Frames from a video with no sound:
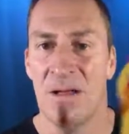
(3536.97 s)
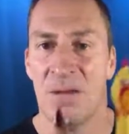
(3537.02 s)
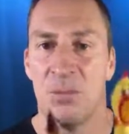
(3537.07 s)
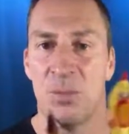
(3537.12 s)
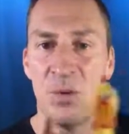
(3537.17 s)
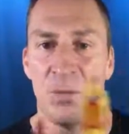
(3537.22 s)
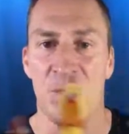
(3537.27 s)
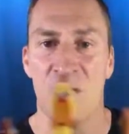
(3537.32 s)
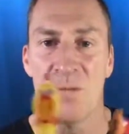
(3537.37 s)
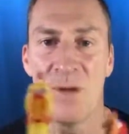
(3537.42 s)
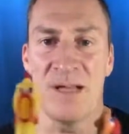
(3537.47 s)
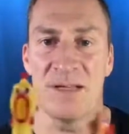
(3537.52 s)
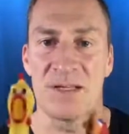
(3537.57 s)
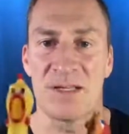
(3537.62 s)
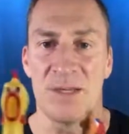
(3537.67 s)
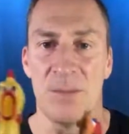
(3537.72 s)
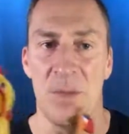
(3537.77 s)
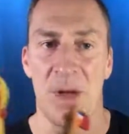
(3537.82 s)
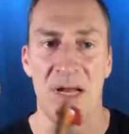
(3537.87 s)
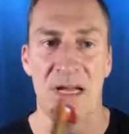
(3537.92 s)
But we raise
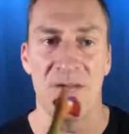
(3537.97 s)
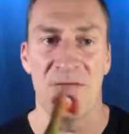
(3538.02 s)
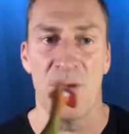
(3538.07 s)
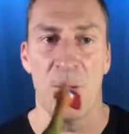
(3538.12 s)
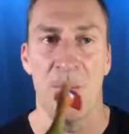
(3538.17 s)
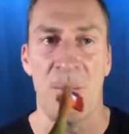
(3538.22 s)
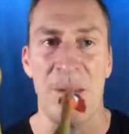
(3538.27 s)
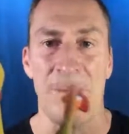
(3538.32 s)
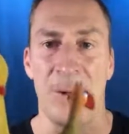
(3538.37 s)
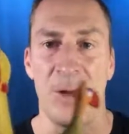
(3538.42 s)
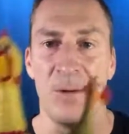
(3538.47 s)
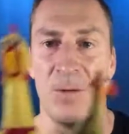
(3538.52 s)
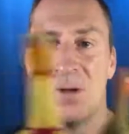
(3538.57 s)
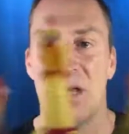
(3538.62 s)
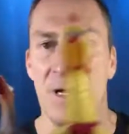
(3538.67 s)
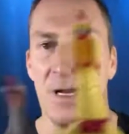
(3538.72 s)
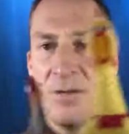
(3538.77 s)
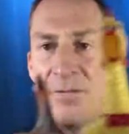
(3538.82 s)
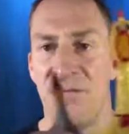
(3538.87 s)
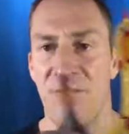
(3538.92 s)
some money for people who
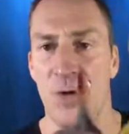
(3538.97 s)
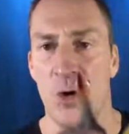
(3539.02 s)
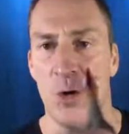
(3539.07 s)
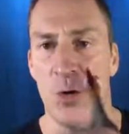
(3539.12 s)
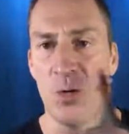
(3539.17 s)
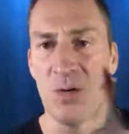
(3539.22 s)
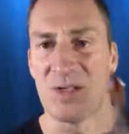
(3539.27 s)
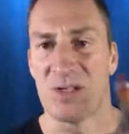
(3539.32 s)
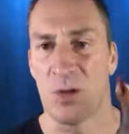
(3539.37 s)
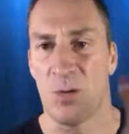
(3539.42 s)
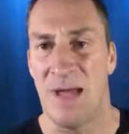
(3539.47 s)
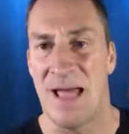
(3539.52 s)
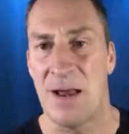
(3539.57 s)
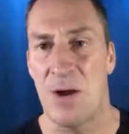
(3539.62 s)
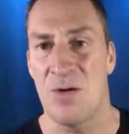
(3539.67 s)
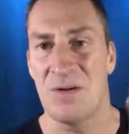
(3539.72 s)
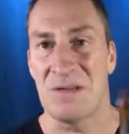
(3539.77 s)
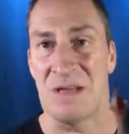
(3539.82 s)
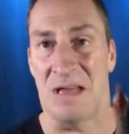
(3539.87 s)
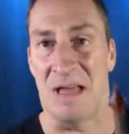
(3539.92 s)
need food, so I
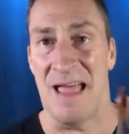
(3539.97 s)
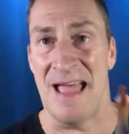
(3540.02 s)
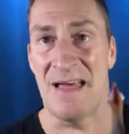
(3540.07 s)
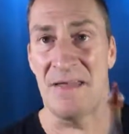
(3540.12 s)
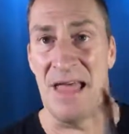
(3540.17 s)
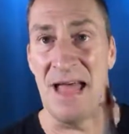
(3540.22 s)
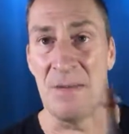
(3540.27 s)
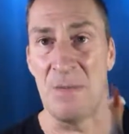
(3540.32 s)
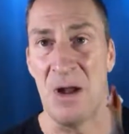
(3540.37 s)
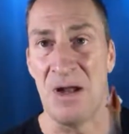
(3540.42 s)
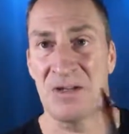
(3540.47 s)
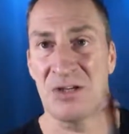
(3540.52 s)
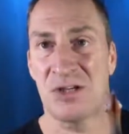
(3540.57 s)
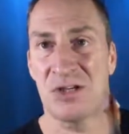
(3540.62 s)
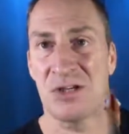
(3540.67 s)
don't care that much.